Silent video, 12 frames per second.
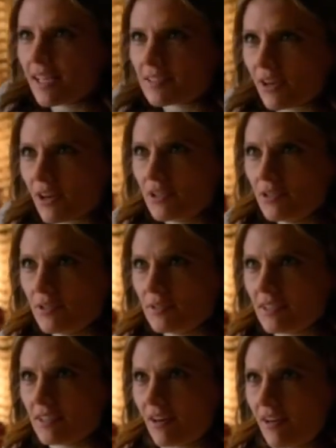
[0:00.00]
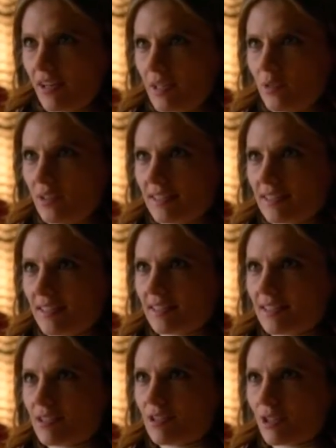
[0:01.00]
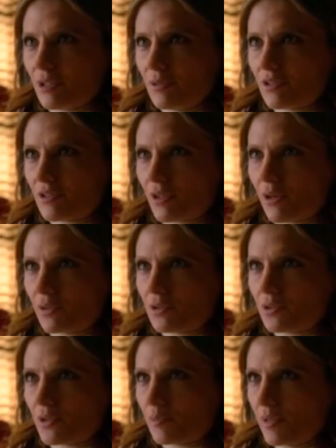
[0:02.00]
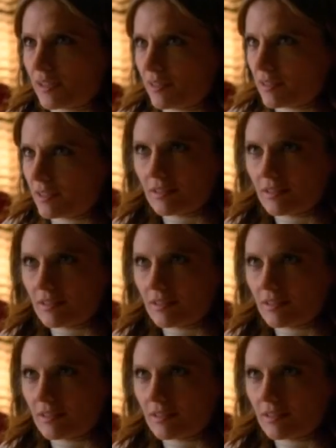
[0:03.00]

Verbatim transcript: Castle, are you using our honeymoon as an excuse to go and tour Middle